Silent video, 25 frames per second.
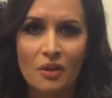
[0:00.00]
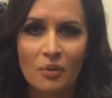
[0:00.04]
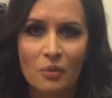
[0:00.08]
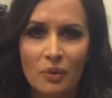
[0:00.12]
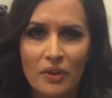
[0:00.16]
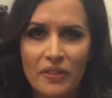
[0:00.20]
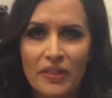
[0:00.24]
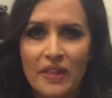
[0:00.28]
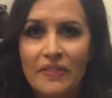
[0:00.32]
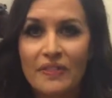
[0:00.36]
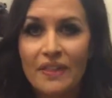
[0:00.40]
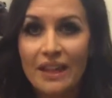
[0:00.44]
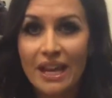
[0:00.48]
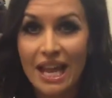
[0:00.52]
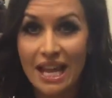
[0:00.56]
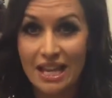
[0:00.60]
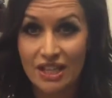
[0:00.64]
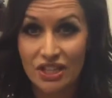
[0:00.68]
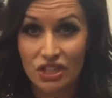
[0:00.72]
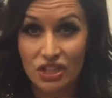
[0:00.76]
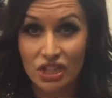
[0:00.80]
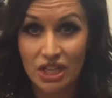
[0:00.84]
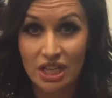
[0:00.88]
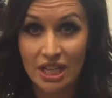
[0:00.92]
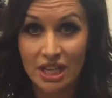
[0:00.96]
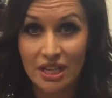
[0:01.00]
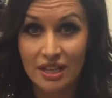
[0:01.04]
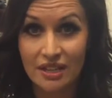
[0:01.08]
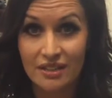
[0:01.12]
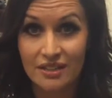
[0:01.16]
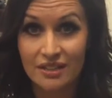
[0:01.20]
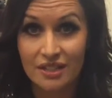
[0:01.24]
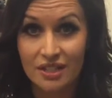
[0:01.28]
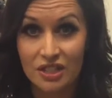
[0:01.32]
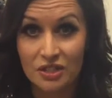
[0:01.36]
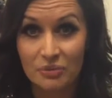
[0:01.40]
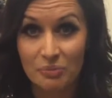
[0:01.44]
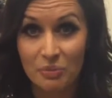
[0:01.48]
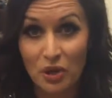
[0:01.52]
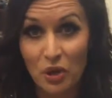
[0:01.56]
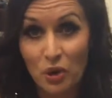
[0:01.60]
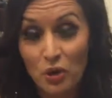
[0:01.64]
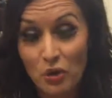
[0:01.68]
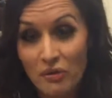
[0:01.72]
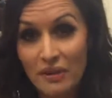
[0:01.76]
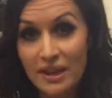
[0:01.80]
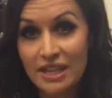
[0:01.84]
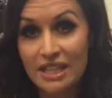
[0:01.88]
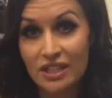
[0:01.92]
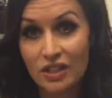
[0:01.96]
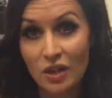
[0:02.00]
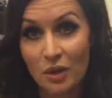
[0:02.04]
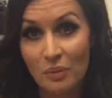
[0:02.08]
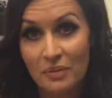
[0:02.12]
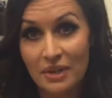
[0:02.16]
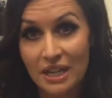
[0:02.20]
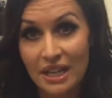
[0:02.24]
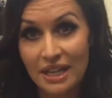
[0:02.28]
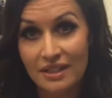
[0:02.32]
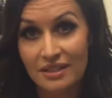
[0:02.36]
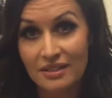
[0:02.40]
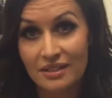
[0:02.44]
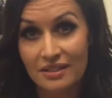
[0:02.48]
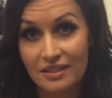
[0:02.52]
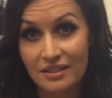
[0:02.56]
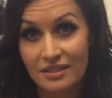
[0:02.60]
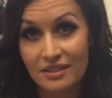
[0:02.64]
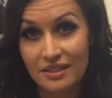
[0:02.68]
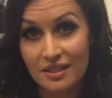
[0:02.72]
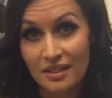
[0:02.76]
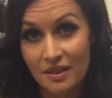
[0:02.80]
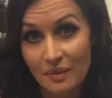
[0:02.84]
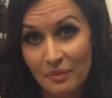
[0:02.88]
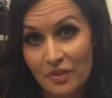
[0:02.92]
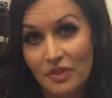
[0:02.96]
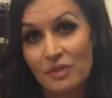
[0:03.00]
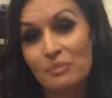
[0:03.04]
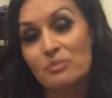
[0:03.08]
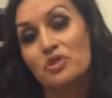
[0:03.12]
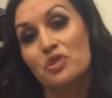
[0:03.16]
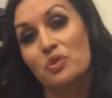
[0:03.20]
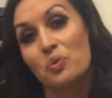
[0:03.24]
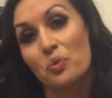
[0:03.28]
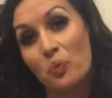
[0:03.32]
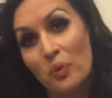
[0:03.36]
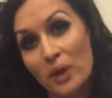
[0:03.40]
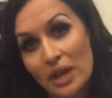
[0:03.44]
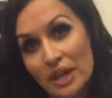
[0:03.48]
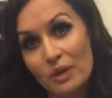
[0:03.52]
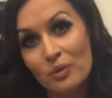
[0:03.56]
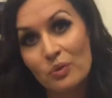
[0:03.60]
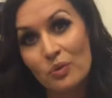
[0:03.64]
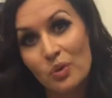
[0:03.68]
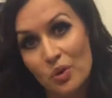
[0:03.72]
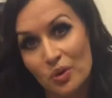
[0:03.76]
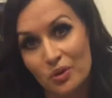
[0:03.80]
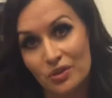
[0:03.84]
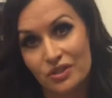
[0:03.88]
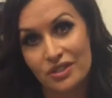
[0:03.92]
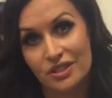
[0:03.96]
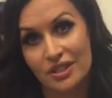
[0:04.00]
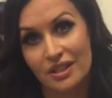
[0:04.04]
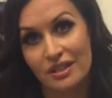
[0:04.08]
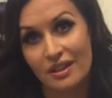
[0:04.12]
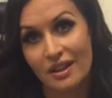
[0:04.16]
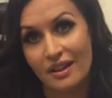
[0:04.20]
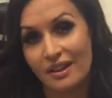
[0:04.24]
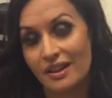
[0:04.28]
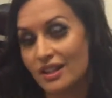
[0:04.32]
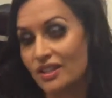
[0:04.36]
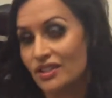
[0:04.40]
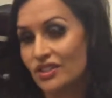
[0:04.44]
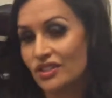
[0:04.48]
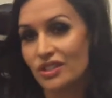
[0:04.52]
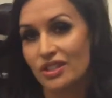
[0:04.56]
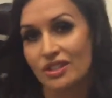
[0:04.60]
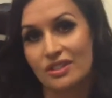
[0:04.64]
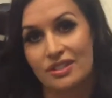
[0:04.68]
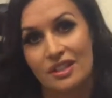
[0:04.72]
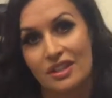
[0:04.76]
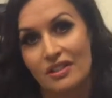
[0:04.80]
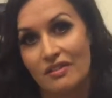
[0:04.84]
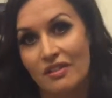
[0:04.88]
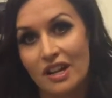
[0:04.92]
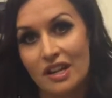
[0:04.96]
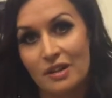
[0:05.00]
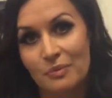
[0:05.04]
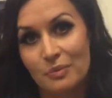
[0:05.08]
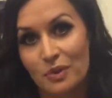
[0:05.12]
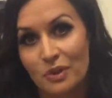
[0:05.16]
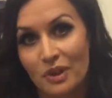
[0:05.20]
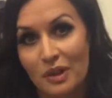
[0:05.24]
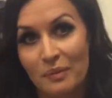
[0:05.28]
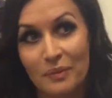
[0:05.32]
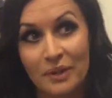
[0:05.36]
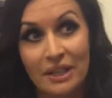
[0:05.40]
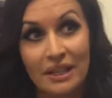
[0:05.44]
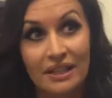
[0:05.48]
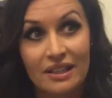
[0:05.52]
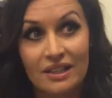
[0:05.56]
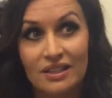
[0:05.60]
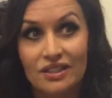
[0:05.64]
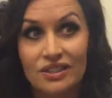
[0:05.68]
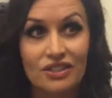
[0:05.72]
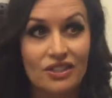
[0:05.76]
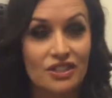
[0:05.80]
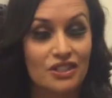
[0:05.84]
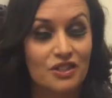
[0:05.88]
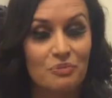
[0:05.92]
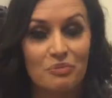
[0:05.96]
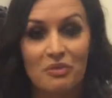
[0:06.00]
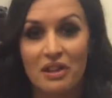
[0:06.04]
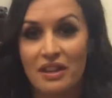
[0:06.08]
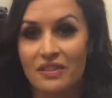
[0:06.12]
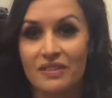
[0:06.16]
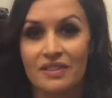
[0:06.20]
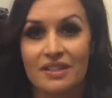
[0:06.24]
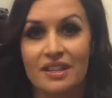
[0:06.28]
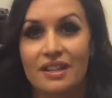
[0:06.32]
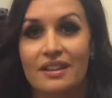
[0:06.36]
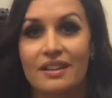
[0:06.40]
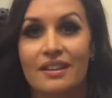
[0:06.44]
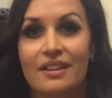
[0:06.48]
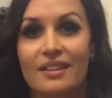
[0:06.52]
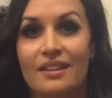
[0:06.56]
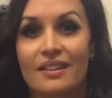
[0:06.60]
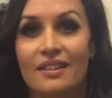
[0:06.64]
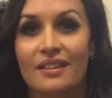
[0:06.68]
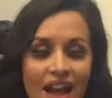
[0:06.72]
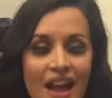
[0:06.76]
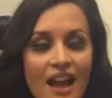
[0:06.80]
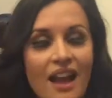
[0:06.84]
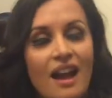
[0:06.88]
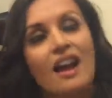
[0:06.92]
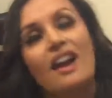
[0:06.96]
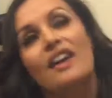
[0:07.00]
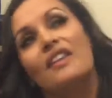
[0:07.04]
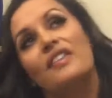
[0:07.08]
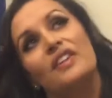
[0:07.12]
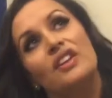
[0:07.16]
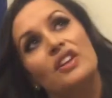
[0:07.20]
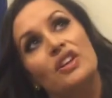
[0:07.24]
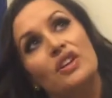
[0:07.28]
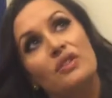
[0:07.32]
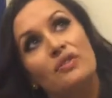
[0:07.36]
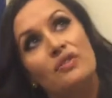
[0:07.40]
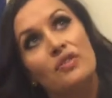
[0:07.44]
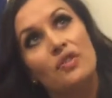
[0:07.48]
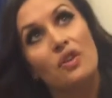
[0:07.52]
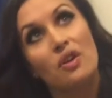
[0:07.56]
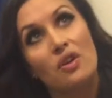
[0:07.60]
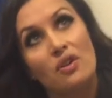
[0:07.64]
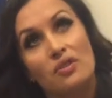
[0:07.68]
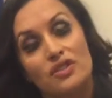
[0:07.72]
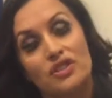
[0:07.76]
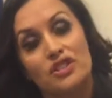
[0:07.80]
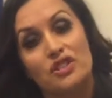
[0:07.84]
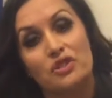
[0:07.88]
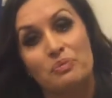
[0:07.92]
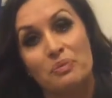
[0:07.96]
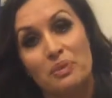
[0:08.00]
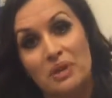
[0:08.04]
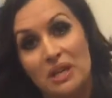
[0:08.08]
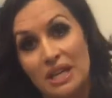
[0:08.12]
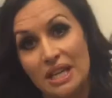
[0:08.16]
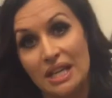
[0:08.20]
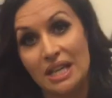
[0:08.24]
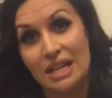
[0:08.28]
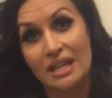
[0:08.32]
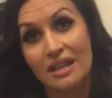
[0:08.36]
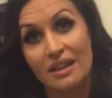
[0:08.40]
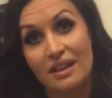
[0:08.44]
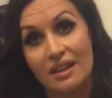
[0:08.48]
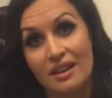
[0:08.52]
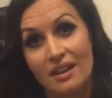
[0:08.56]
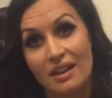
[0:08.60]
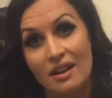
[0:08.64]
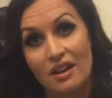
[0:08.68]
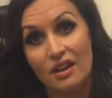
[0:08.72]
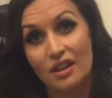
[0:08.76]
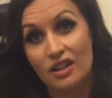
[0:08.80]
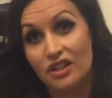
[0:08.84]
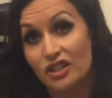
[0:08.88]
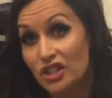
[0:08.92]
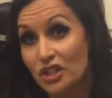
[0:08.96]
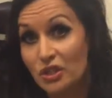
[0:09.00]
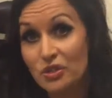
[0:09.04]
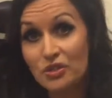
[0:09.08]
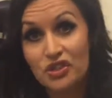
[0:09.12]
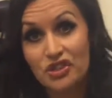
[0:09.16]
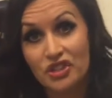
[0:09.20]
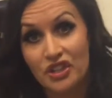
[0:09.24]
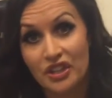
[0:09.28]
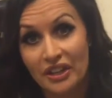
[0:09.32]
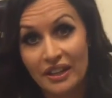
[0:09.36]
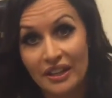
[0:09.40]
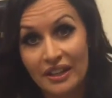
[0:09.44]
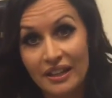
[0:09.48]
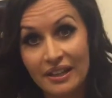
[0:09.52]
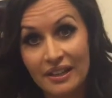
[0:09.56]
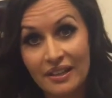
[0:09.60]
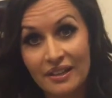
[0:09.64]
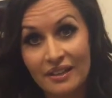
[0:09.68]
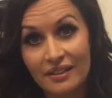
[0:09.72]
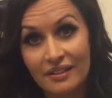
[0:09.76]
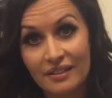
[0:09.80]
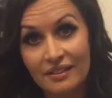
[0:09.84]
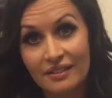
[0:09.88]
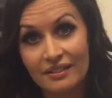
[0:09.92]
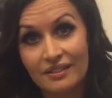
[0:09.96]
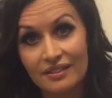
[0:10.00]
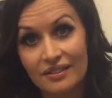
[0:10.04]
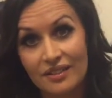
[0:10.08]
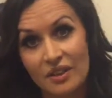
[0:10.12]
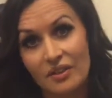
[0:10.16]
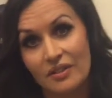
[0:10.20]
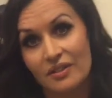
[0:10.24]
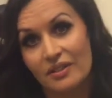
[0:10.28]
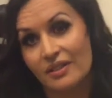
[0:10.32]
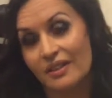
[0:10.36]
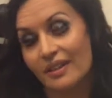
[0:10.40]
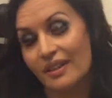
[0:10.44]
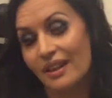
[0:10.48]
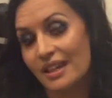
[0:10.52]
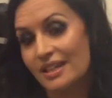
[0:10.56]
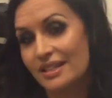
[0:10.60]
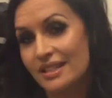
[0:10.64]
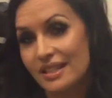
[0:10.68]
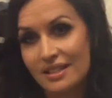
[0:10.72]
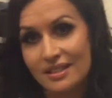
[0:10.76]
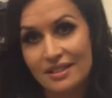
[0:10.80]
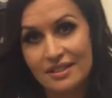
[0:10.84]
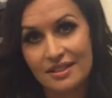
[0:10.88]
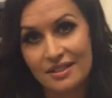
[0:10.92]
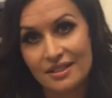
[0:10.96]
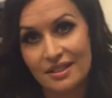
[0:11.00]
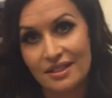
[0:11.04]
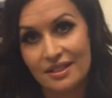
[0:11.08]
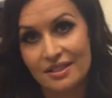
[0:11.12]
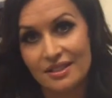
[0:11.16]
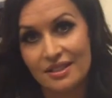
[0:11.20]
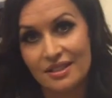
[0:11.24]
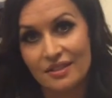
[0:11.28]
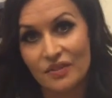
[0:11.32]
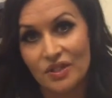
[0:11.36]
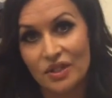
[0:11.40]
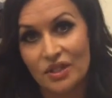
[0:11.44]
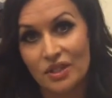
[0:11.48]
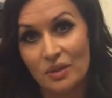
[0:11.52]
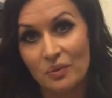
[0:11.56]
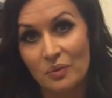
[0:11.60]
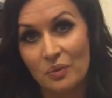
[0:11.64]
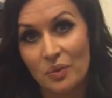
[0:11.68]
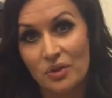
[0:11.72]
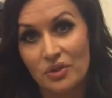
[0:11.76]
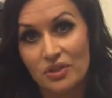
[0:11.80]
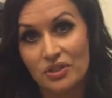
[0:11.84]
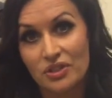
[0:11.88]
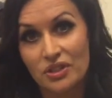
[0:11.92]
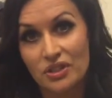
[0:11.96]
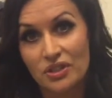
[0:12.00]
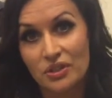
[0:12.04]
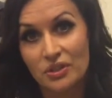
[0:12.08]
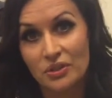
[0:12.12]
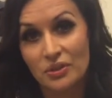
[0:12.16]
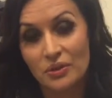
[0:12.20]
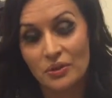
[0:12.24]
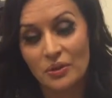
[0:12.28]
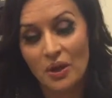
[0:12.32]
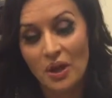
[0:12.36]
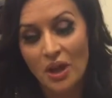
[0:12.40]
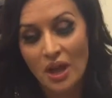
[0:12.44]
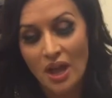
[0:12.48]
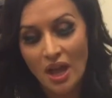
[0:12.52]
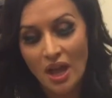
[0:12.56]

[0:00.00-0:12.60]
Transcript: within the last year, so to be already nominated and some of them to win awards tonight is just incredible. I mean, it's just breathtaking. I think you've got to be a news junkie. Mm-hmm. Don't get into this if you don't want to